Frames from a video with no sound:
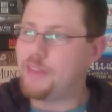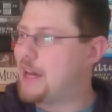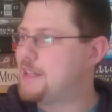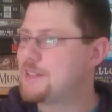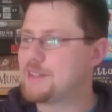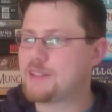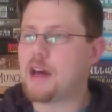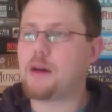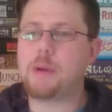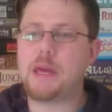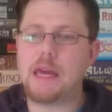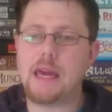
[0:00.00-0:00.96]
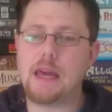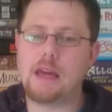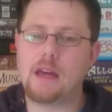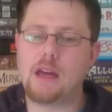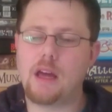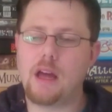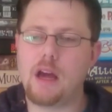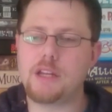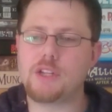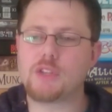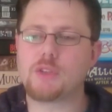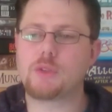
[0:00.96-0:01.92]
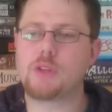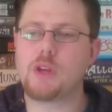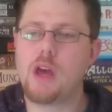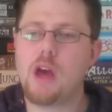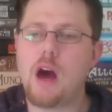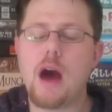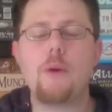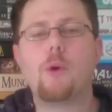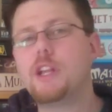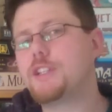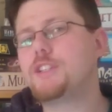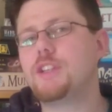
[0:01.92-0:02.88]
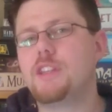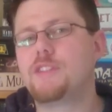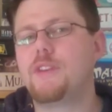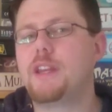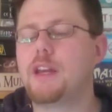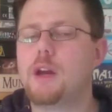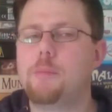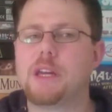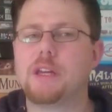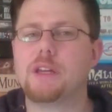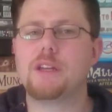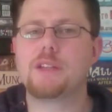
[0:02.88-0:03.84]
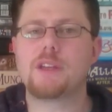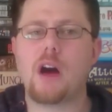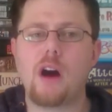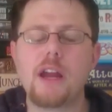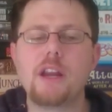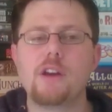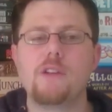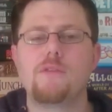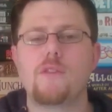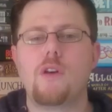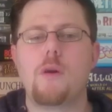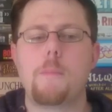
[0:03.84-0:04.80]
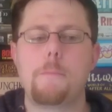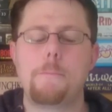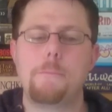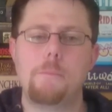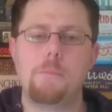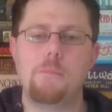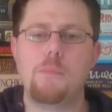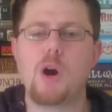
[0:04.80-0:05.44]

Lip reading: that is the setup here. I wanted to do this video because I know from